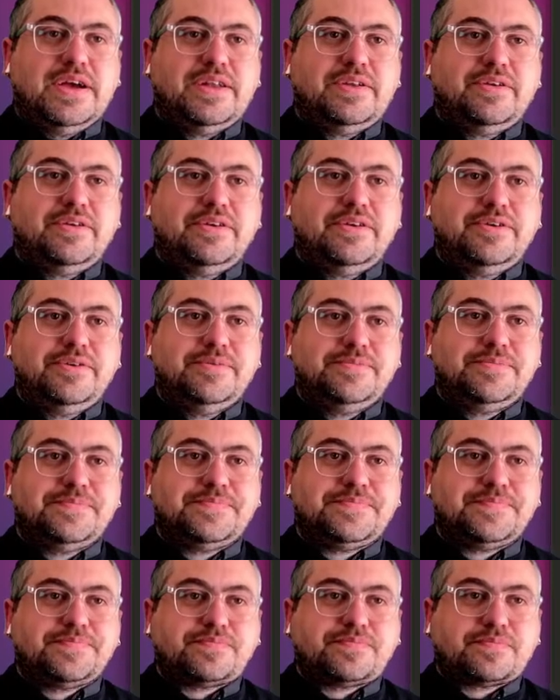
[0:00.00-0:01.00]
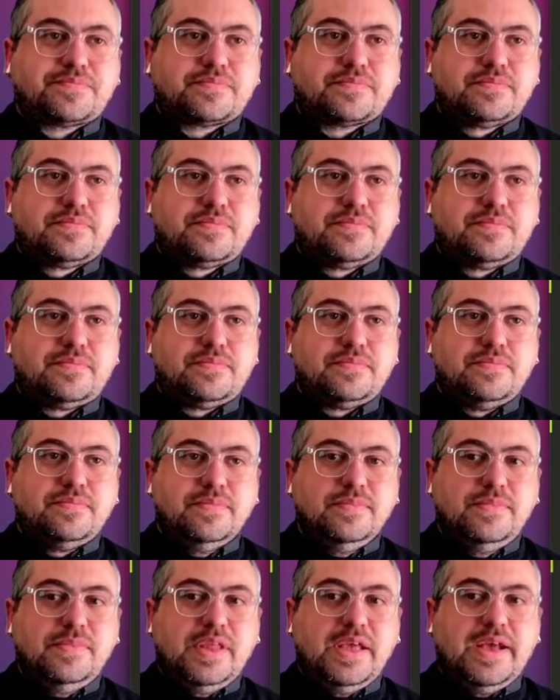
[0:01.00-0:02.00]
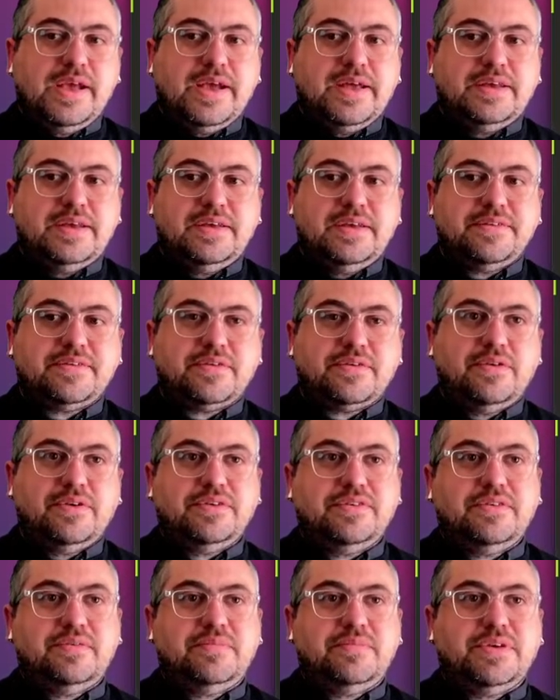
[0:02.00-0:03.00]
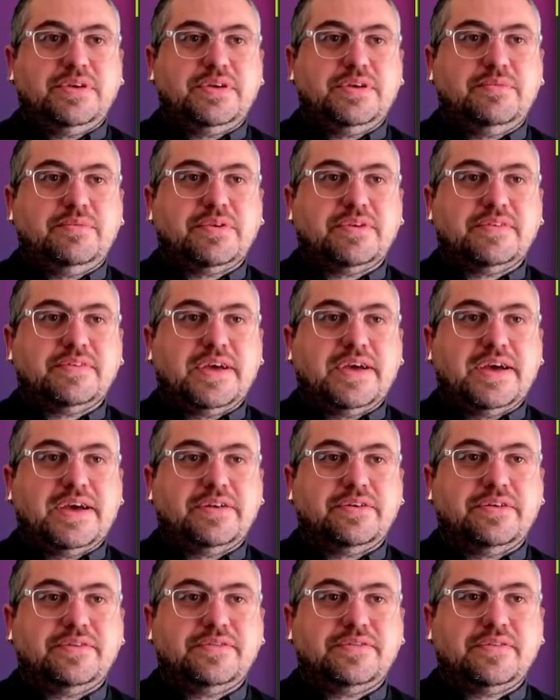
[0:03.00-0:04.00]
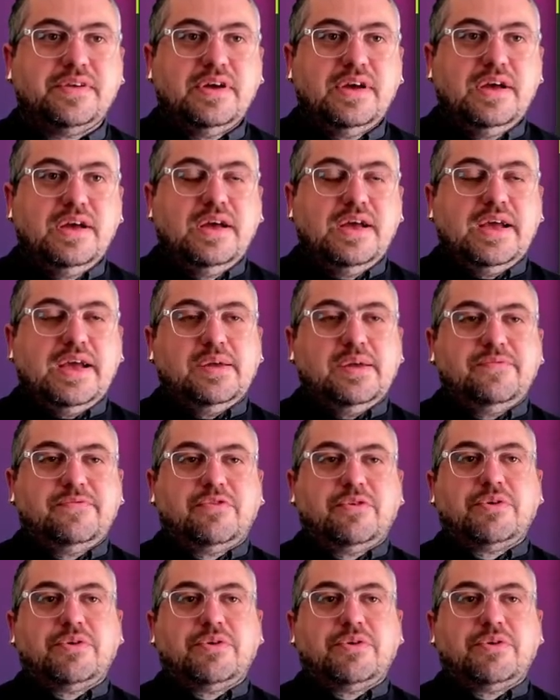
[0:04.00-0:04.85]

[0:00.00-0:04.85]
header, and it's going to be the headers. And